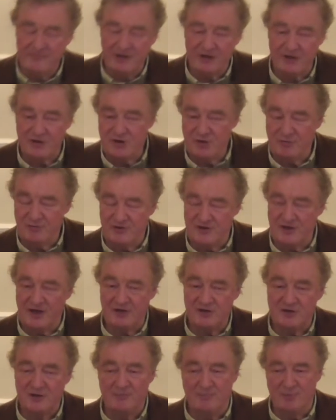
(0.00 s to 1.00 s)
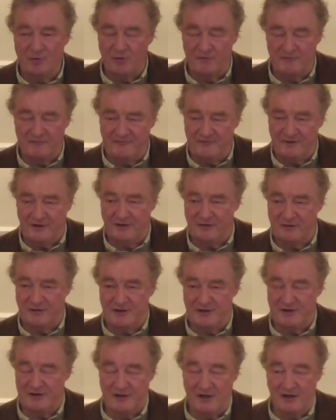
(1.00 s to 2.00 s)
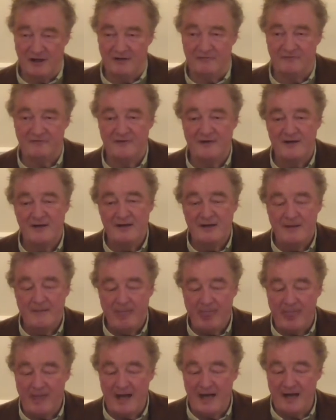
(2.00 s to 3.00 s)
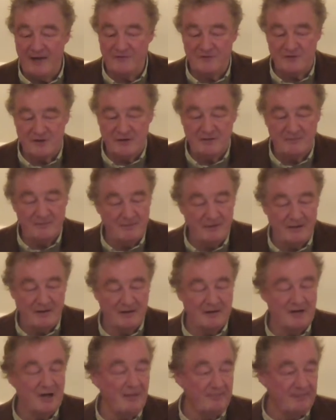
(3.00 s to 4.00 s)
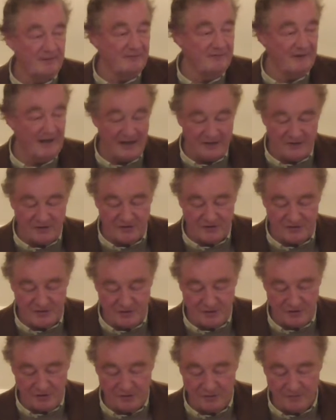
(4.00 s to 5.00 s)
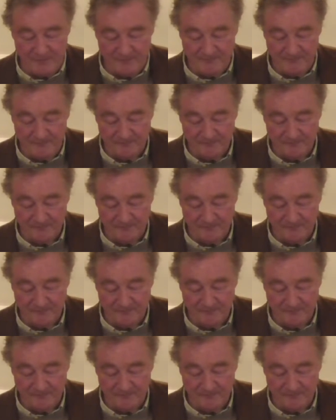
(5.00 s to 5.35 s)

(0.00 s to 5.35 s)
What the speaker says: because she was such an important figure in his life, and a couple of letters too.